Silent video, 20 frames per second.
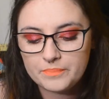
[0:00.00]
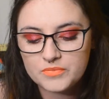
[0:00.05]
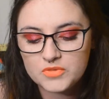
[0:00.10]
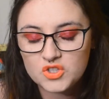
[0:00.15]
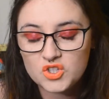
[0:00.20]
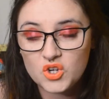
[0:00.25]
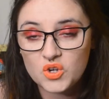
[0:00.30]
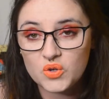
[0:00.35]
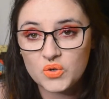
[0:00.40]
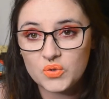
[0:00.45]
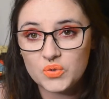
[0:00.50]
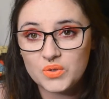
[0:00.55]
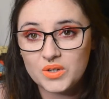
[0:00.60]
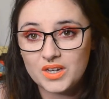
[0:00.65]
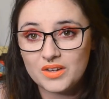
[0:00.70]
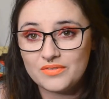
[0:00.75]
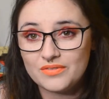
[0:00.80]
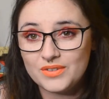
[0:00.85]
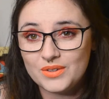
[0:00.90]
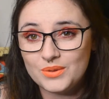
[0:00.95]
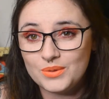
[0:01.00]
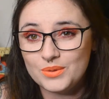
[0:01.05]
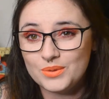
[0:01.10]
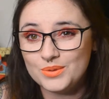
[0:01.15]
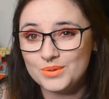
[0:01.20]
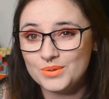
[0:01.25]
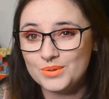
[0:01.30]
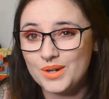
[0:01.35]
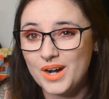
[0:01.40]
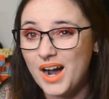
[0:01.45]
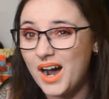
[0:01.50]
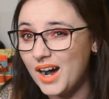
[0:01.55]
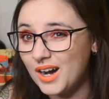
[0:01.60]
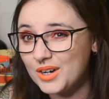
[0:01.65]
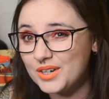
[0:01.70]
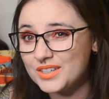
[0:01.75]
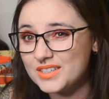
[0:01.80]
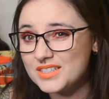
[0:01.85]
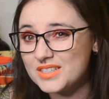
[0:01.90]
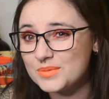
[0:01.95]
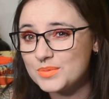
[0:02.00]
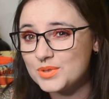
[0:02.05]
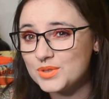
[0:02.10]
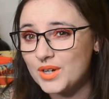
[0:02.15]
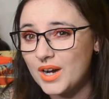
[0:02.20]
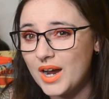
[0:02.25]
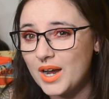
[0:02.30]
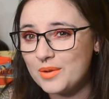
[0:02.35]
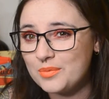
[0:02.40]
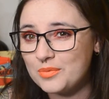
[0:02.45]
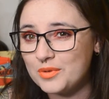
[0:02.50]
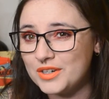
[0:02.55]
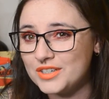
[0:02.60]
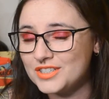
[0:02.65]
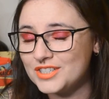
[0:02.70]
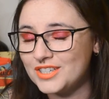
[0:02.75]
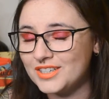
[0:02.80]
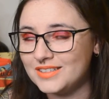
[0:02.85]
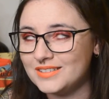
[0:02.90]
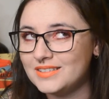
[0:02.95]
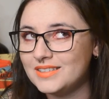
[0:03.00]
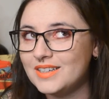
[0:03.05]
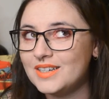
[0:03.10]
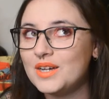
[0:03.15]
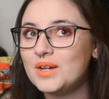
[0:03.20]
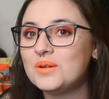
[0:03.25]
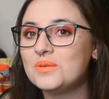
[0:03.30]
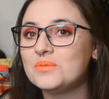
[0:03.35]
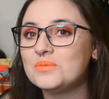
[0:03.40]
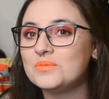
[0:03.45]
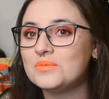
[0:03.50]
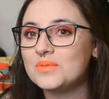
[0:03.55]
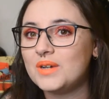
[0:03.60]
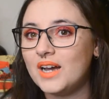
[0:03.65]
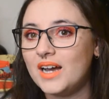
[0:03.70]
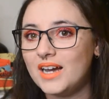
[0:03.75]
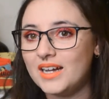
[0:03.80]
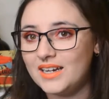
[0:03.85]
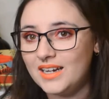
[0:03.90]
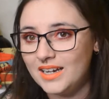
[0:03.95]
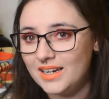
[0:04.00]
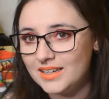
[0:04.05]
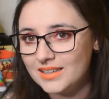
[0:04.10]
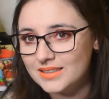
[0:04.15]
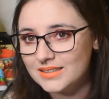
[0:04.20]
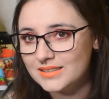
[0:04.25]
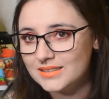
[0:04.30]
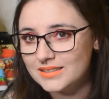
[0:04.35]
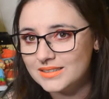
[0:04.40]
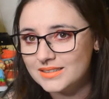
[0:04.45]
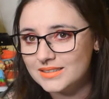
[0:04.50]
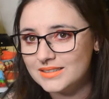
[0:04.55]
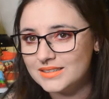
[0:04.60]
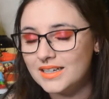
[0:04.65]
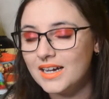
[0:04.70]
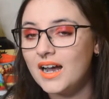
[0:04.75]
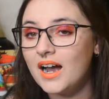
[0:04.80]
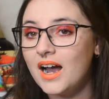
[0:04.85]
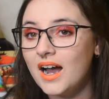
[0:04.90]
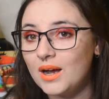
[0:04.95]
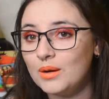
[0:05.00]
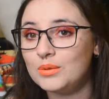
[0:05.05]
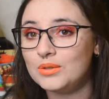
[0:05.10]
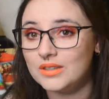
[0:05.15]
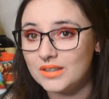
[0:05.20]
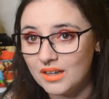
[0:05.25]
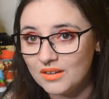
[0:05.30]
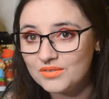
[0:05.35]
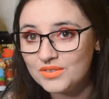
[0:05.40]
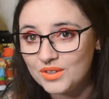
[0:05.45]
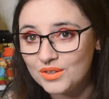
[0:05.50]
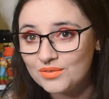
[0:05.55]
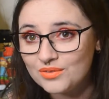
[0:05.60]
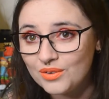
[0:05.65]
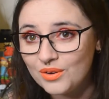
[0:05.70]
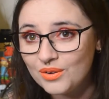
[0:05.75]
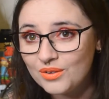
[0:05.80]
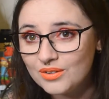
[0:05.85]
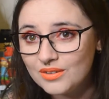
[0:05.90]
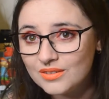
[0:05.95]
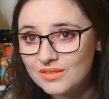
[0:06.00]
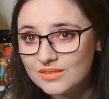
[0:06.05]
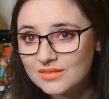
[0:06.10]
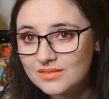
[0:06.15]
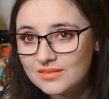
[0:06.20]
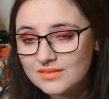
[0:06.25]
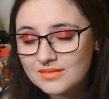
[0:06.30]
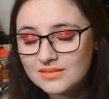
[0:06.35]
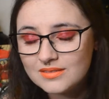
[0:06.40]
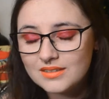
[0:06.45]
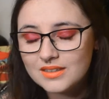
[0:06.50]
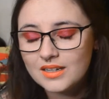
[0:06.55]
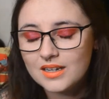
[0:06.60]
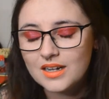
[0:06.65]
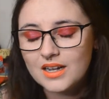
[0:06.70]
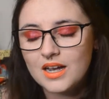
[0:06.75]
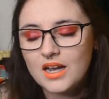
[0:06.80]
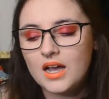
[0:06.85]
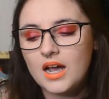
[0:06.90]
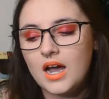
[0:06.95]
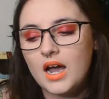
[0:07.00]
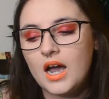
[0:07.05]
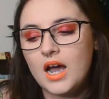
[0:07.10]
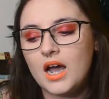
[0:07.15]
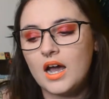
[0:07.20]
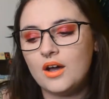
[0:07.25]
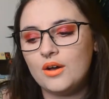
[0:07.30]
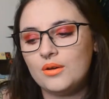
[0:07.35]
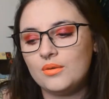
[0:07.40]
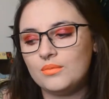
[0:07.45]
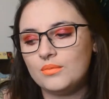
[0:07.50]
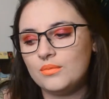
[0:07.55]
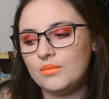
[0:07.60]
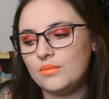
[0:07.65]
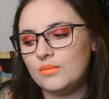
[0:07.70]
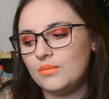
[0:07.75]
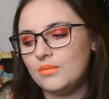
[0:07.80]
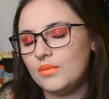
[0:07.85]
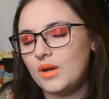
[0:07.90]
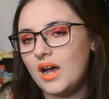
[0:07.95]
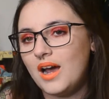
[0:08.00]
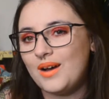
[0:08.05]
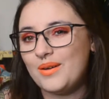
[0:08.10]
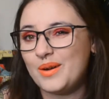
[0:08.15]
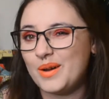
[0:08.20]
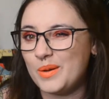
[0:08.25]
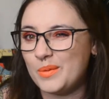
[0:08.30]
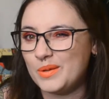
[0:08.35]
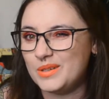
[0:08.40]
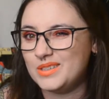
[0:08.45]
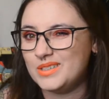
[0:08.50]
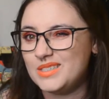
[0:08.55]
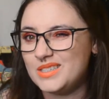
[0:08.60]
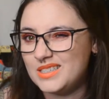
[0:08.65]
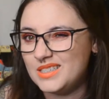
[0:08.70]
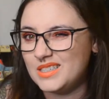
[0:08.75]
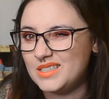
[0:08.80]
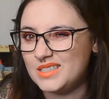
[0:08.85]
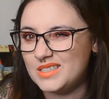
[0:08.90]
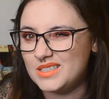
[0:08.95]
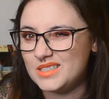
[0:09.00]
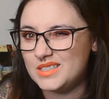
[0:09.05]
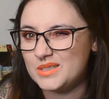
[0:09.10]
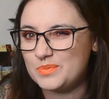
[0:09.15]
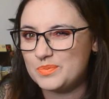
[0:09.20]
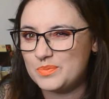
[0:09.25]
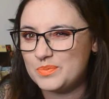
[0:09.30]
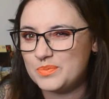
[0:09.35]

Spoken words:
So if you are going to subscribe, which, honey, I would love you for, I recommend you just